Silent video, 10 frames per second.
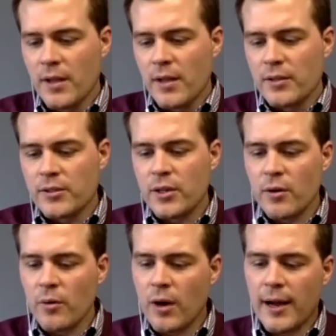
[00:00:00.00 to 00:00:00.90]

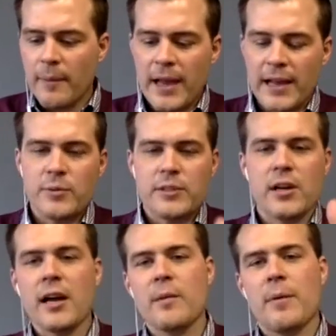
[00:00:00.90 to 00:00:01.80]
So as we
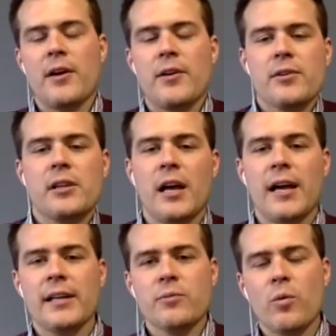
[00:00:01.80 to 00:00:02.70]
talk about your
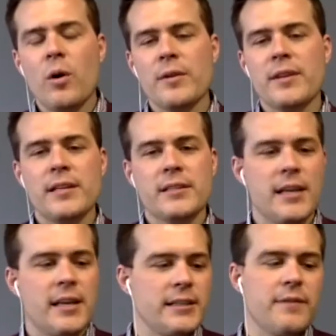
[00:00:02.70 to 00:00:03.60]
clients, what would they
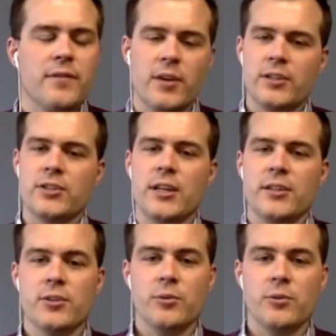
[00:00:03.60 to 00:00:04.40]
say differentiates you?